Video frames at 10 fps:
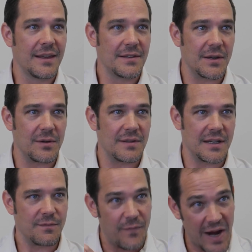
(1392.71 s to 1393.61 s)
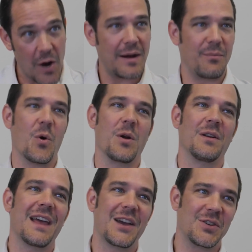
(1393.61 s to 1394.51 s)
So he said it's very
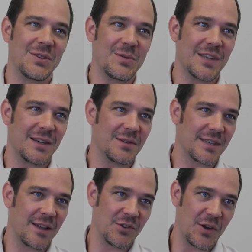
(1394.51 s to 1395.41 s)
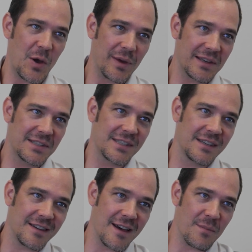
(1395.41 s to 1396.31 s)
important to actually do single cell
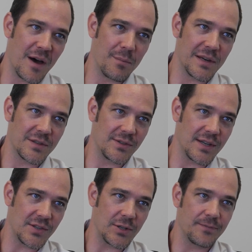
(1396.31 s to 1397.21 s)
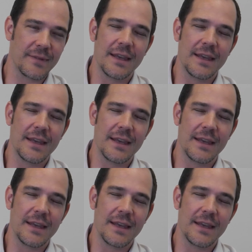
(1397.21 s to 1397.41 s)
genomics on muscle tissue.